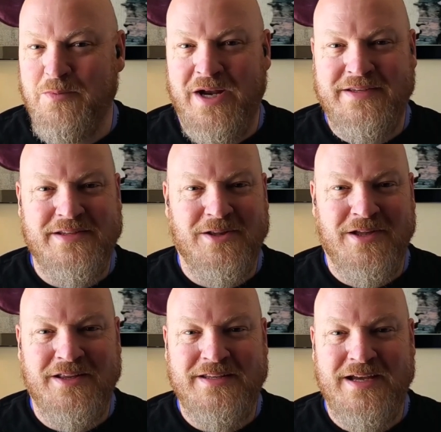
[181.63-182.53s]
Nobody's still
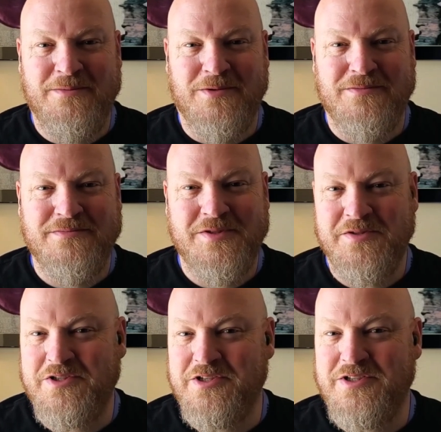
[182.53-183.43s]
on the table, so
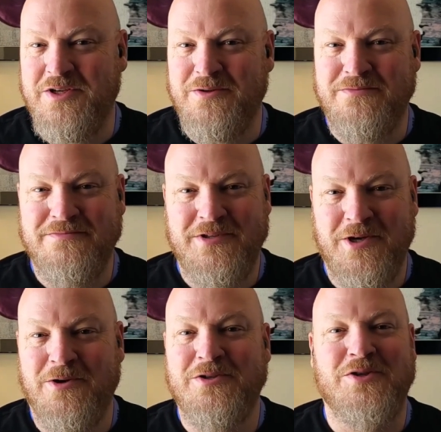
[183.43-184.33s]
it's just you.
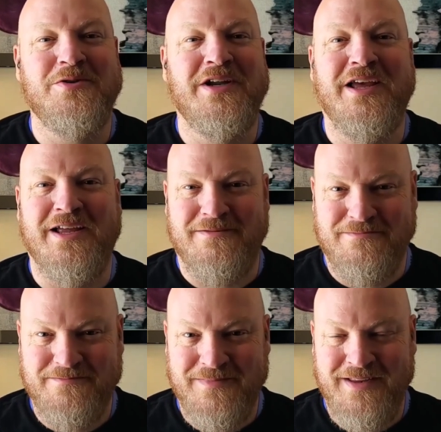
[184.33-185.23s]
You're shooting again.